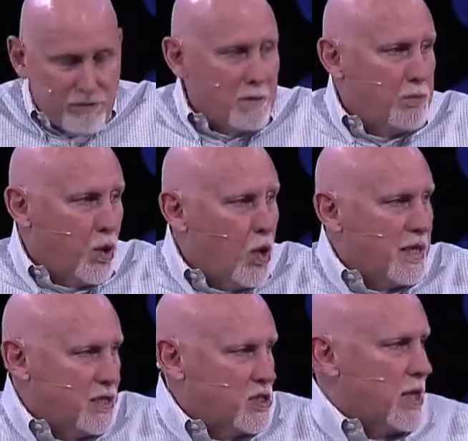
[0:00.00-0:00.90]
of
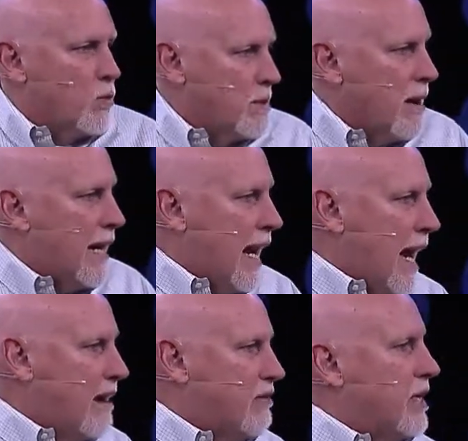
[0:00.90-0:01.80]
employees that we might
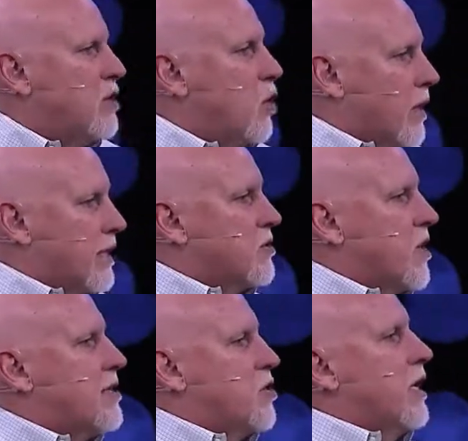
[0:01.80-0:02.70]
have in the
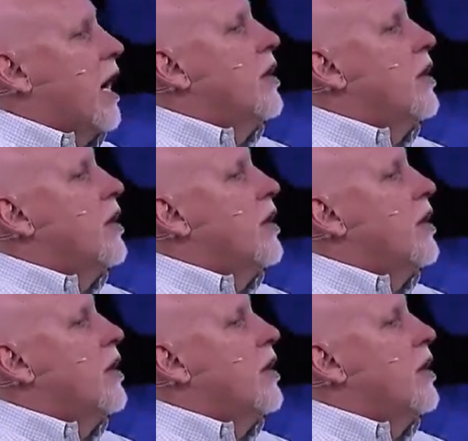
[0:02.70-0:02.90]
organization